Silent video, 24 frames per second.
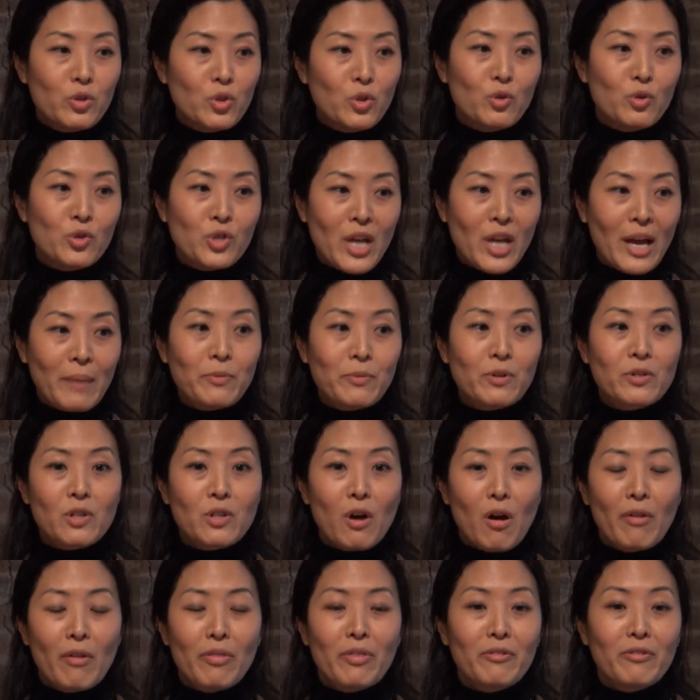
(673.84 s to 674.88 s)
with 2
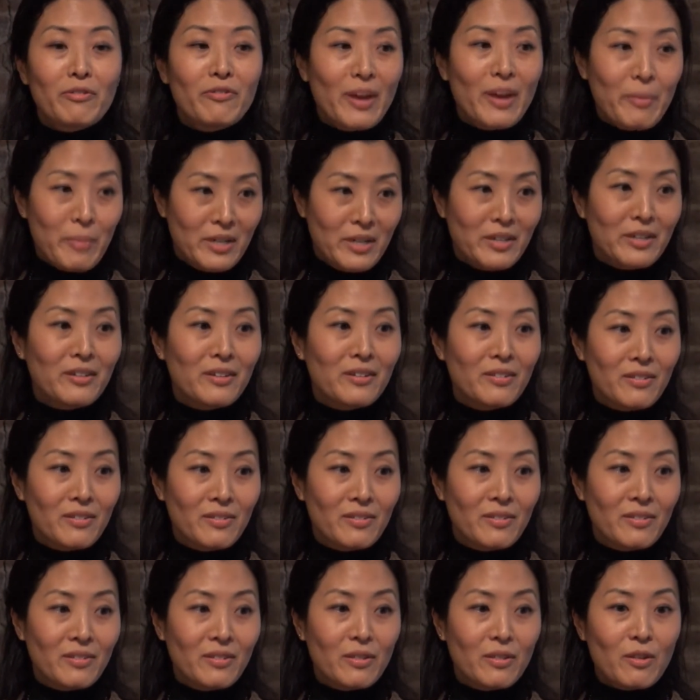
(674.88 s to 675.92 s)
chapters on
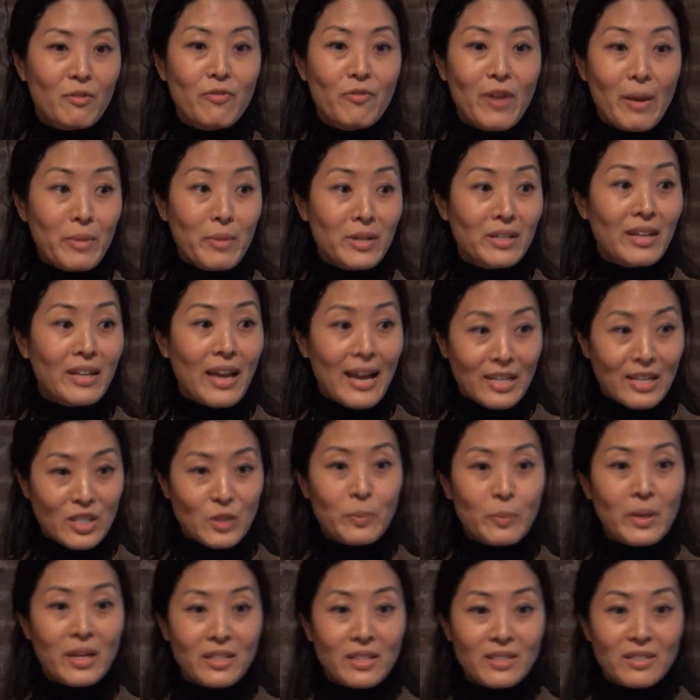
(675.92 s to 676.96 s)
the feminine
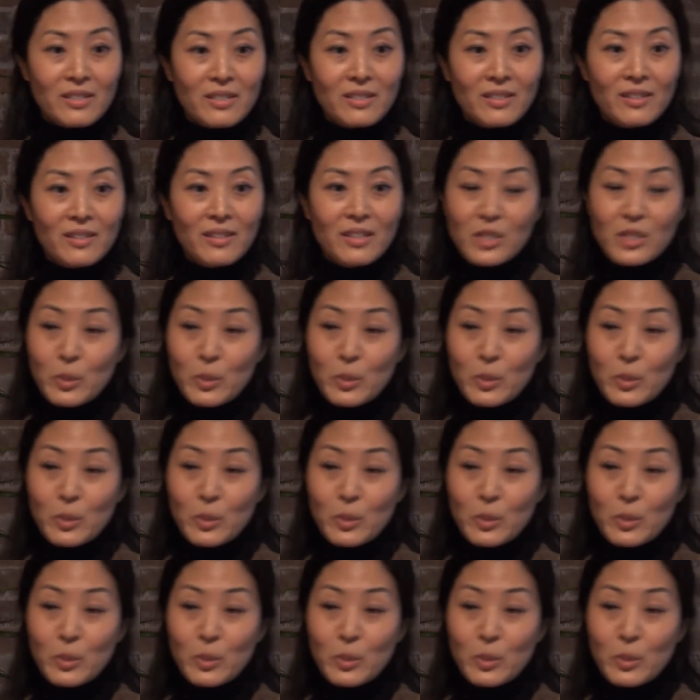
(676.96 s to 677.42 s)
aspects.